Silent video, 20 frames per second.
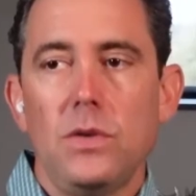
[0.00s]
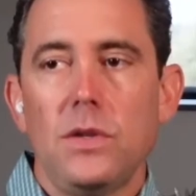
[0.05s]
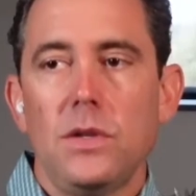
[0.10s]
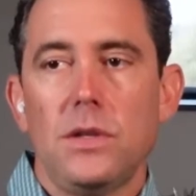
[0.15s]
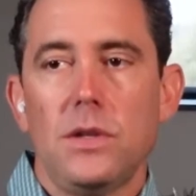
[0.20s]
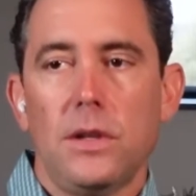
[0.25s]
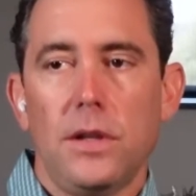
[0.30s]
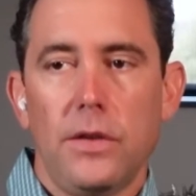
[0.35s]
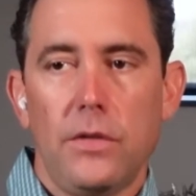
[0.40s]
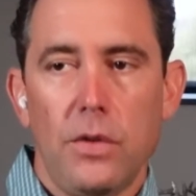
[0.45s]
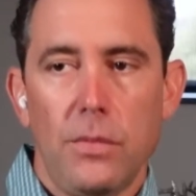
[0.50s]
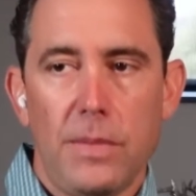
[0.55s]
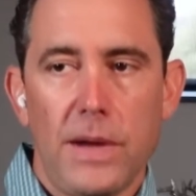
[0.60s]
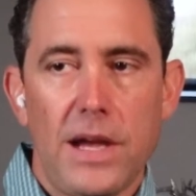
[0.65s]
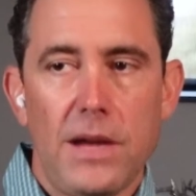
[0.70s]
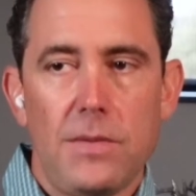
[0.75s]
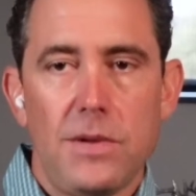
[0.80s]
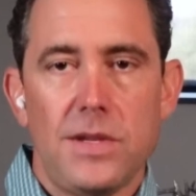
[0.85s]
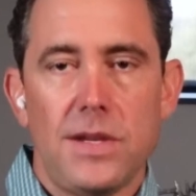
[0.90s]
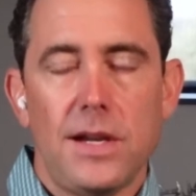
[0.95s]
deliver
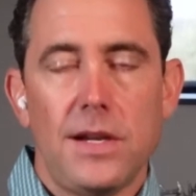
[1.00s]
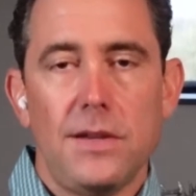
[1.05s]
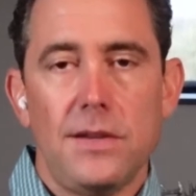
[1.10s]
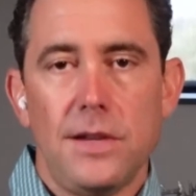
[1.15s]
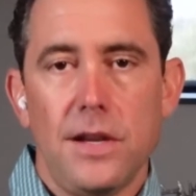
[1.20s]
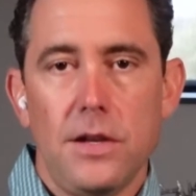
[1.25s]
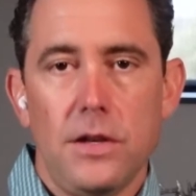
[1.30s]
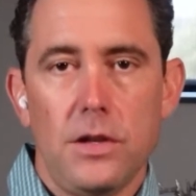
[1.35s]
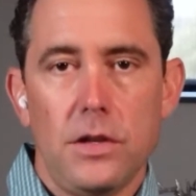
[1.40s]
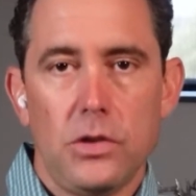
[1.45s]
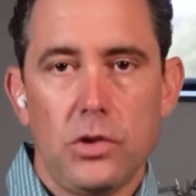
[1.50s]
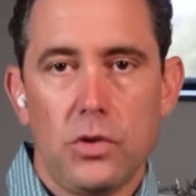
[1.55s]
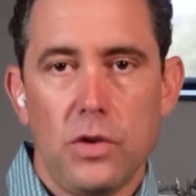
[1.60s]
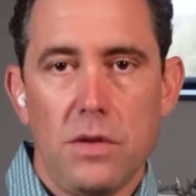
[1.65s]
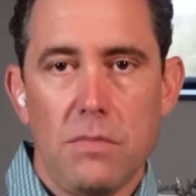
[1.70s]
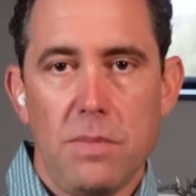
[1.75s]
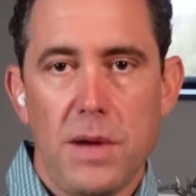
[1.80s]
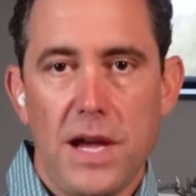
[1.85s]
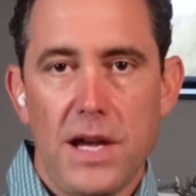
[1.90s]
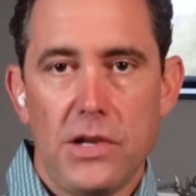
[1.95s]
babies, they continue to
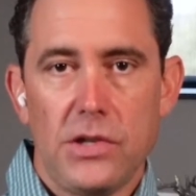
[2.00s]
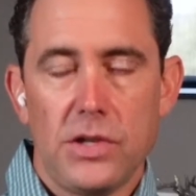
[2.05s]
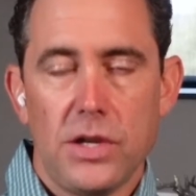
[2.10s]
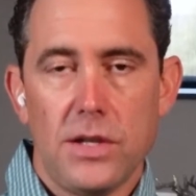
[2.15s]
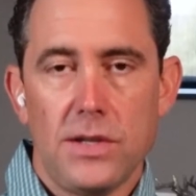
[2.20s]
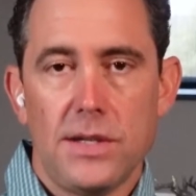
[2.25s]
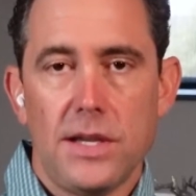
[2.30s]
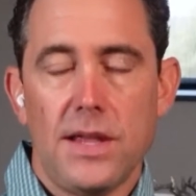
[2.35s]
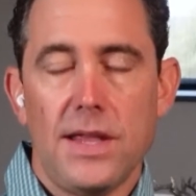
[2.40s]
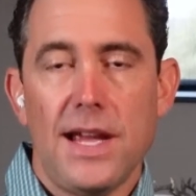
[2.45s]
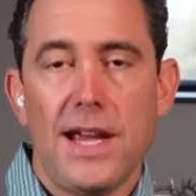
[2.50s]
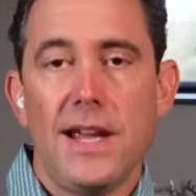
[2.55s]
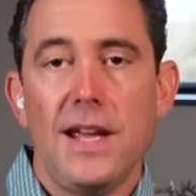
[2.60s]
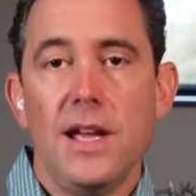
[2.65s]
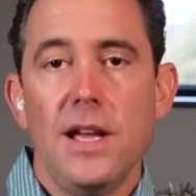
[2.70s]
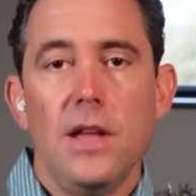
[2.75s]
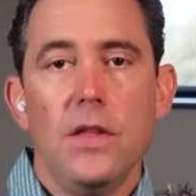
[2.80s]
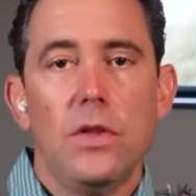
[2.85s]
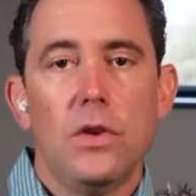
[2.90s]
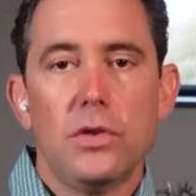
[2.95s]
treat patients, and
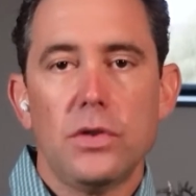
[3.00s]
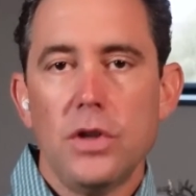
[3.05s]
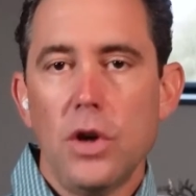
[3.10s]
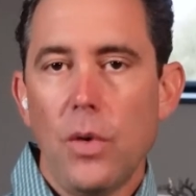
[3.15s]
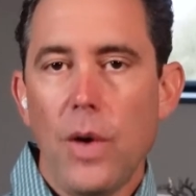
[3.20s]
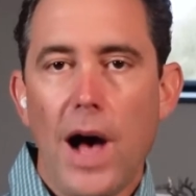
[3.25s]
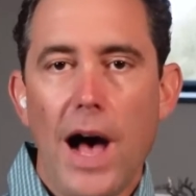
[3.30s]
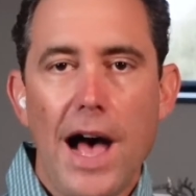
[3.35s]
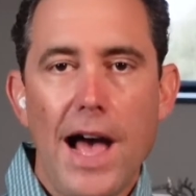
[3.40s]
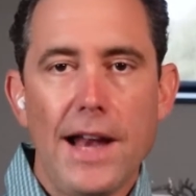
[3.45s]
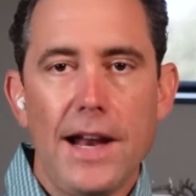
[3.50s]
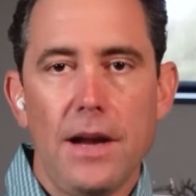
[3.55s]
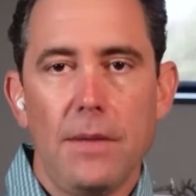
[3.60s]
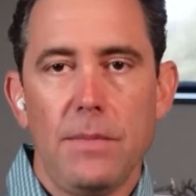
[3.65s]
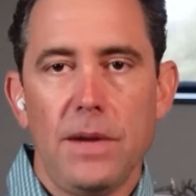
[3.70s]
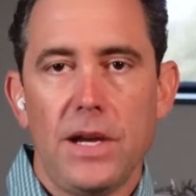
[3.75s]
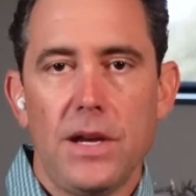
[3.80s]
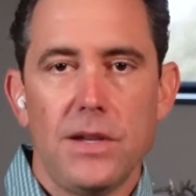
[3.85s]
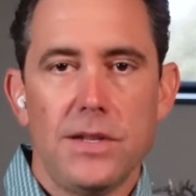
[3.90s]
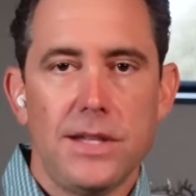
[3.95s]
there's no hiding,
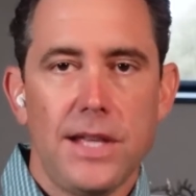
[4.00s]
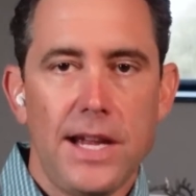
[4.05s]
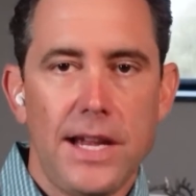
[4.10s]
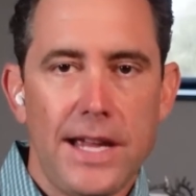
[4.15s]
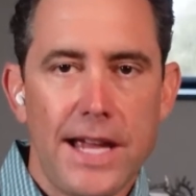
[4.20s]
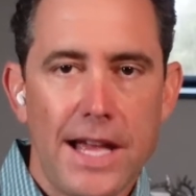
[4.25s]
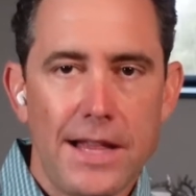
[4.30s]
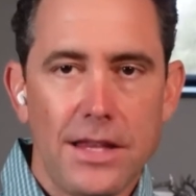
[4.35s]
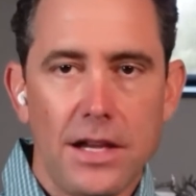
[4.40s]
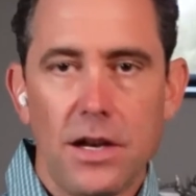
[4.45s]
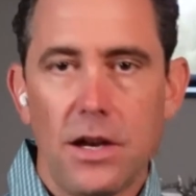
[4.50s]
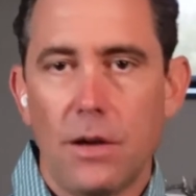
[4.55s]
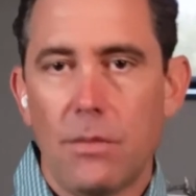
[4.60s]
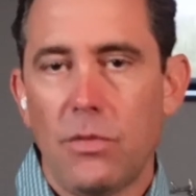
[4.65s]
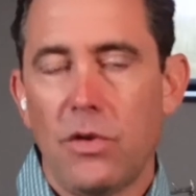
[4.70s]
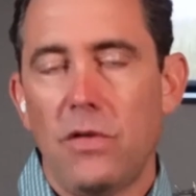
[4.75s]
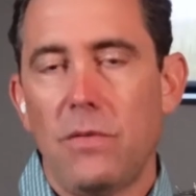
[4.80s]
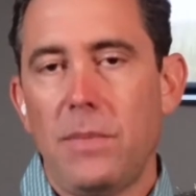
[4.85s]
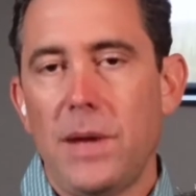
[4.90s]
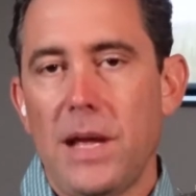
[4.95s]
because they get the
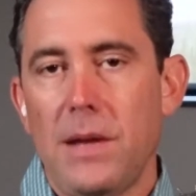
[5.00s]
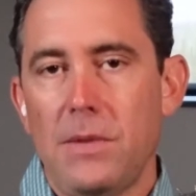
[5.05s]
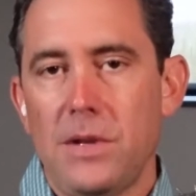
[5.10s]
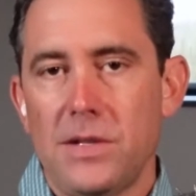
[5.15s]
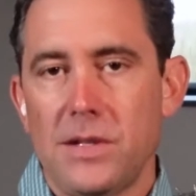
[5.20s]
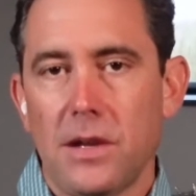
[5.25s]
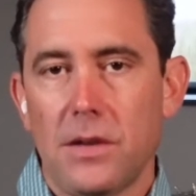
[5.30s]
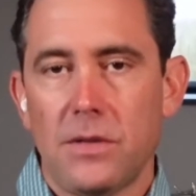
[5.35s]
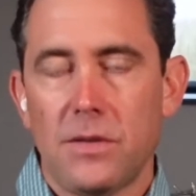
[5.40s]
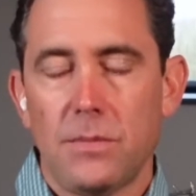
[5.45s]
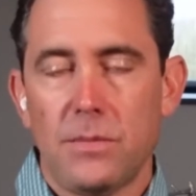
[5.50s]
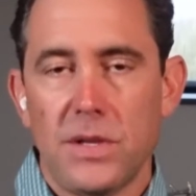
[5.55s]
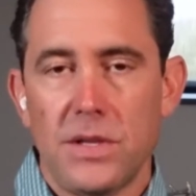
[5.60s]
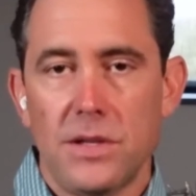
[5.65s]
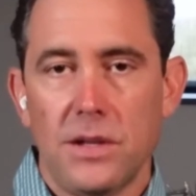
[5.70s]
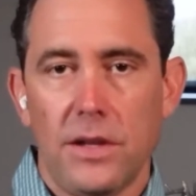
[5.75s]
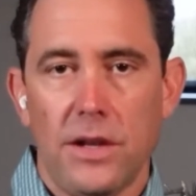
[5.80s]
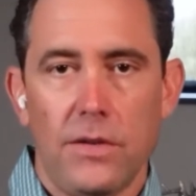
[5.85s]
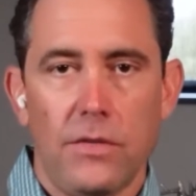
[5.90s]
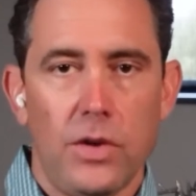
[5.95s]
number of babies that's been
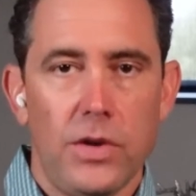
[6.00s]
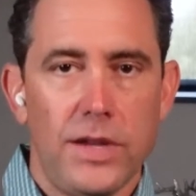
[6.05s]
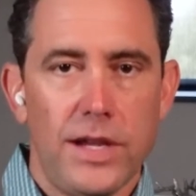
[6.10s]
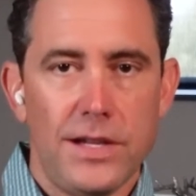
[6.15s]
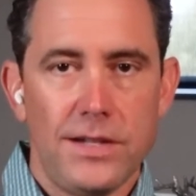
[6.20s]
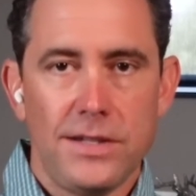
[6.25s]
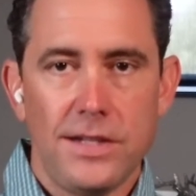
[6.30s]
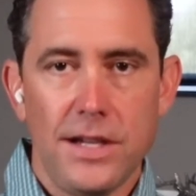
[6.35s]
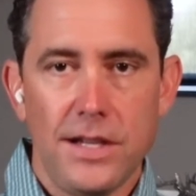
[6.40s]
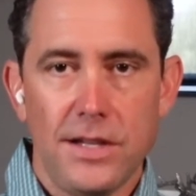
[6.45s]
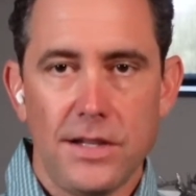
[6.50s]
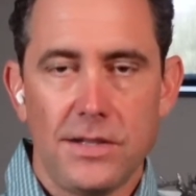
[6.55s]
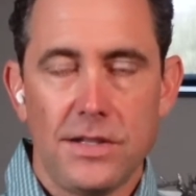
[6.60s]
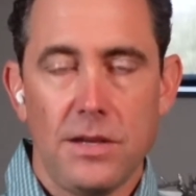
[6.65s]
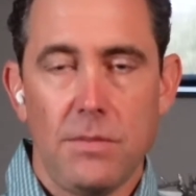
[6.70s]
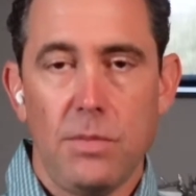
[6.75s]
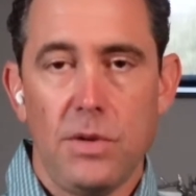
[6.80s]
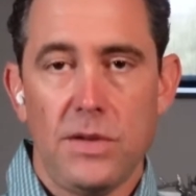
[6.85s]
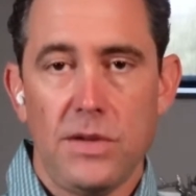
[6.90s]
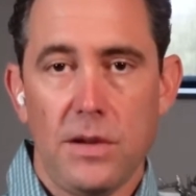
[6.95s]
delivered, they see the
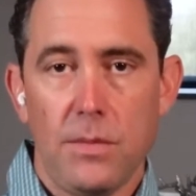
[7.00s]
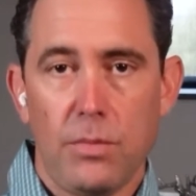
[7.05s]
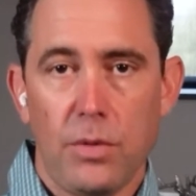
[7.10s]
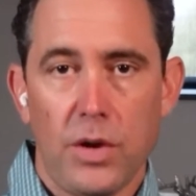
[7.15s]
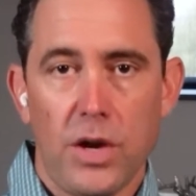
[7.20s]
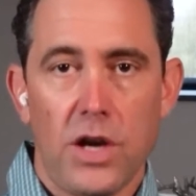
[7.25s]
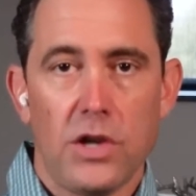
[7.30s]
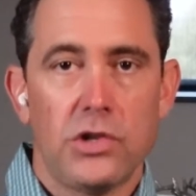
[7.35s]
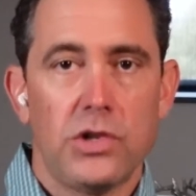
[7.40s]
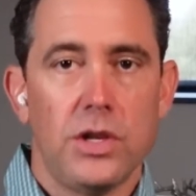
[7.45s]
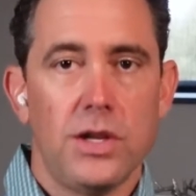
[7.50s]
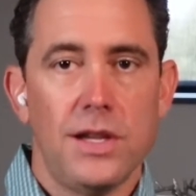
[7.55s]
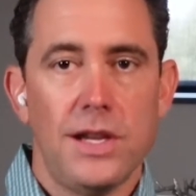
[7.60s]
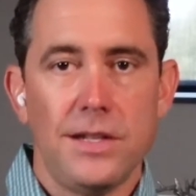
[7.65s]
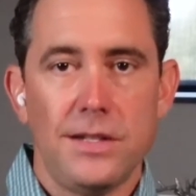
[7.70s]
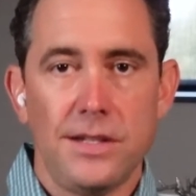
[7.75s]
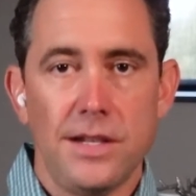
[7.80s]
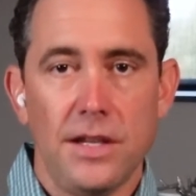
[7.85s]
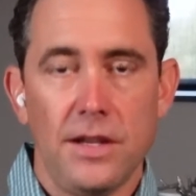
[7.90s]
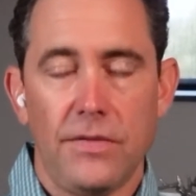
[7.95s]
CPT production, they
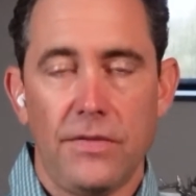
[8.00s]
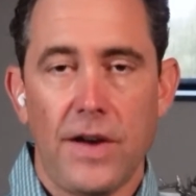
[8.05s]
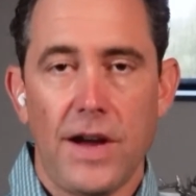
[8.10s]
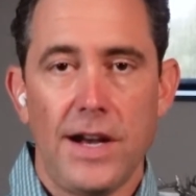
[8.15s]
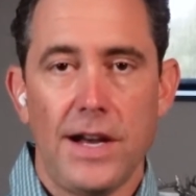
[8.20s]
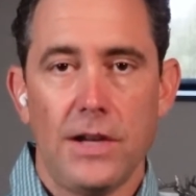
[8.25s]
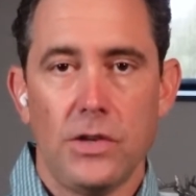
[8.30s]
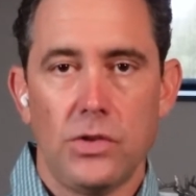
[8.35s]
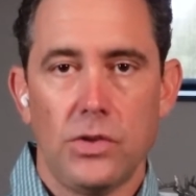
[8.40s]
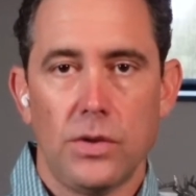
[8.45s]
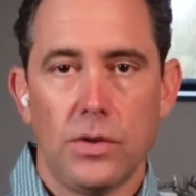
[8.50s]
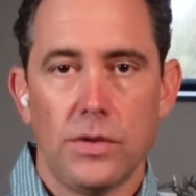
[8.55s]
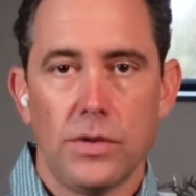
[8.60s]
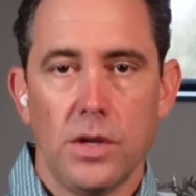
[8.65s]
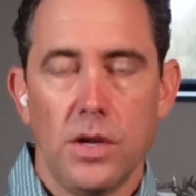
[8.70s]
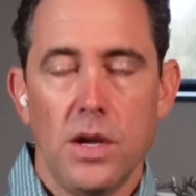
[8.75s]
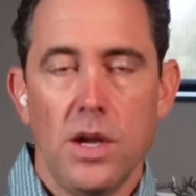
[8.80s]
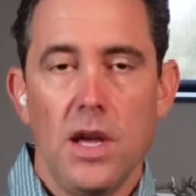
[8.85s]
see the financials.